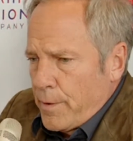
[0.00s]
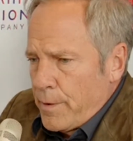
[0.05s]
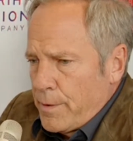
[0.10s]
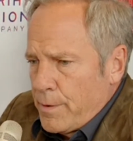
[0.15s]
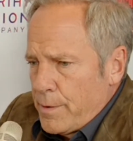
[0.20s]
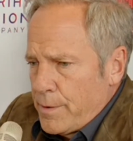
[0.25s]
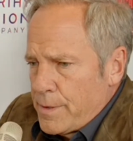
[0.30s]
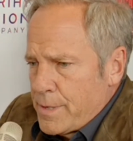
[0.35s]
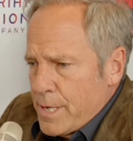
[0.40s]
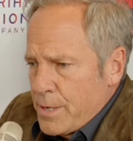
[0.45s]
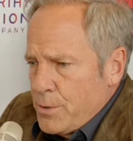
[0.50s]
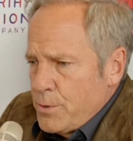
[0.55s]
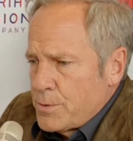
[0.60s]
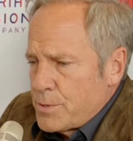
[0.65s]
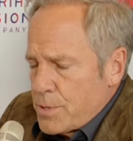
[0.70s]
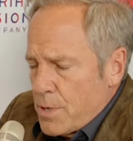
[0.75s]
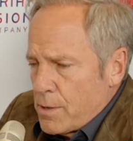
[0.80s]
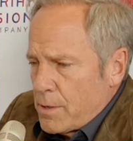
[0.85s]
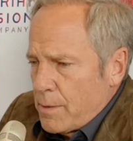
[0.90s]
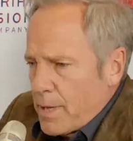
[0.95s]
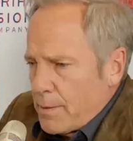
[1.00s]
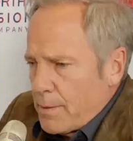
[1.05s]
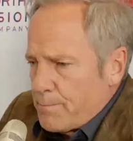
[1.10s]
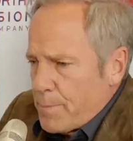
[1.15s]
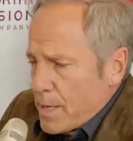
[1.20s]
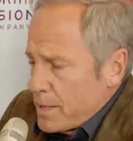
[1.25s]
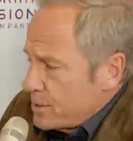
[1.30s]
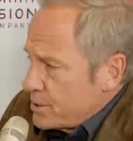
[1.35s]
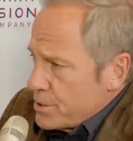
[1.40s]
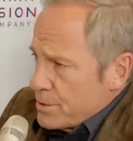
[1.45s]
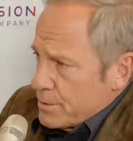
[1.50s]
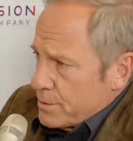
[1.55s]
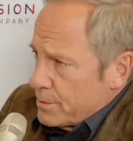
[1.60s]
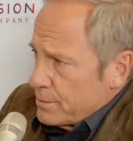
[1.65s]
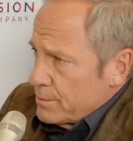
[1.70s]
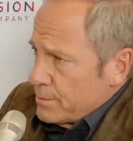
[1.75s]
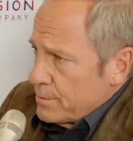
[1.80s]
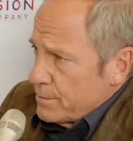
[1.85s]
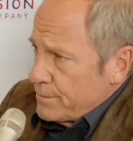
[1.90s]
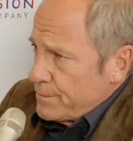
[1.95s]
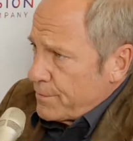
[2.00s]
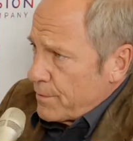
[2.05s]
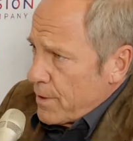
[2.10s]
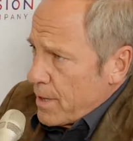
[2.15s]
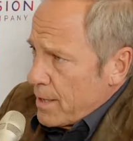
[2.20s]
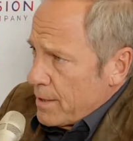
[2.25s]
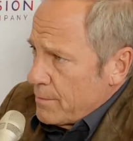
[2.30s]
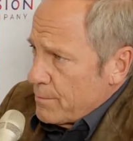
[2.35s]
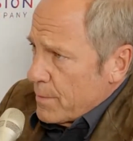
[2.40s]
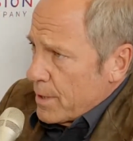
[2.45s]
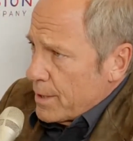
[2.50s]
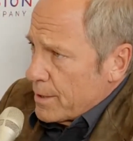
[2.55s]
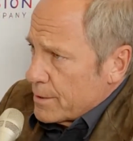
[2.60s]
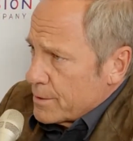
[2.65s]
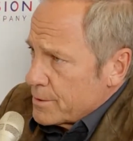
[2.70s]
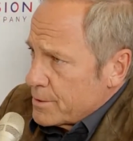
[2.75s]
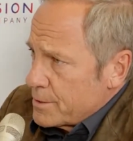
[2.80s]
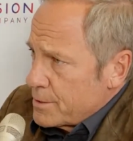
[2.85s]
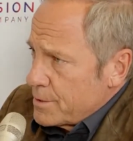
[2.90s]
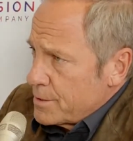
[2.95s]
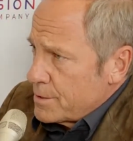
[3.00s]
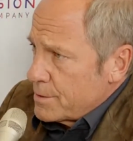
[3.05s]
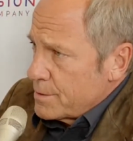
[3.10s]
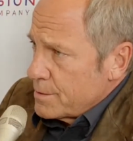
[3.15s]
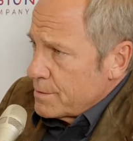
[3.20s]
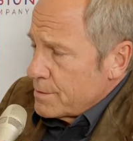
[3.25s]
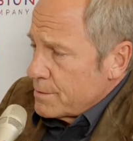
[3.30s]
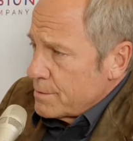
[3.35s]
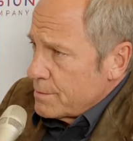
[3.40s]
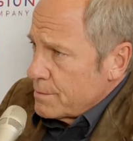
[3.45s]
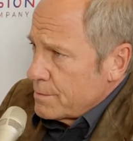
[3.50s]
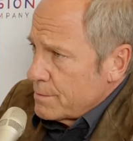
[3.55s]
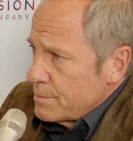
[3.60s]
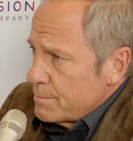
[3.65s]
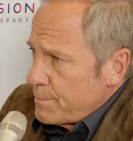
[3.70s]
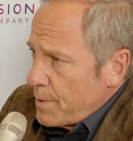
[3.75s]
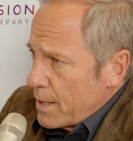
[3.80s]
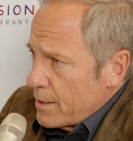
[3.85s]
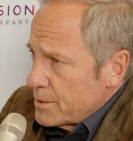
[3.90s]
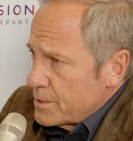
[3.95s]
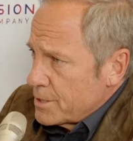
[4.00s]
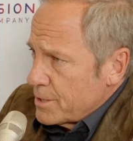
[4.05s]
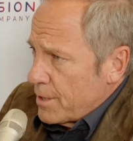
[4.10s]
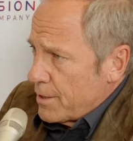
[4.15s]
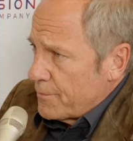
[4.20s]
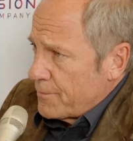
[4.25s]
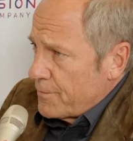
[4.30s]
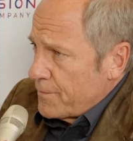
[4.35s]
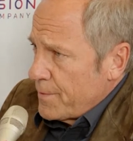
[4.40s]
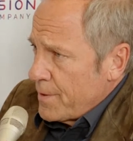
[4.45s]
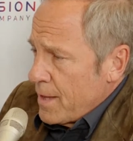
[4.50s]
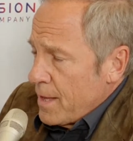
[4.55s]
can you talk about pencil for 8 minutes by yourself?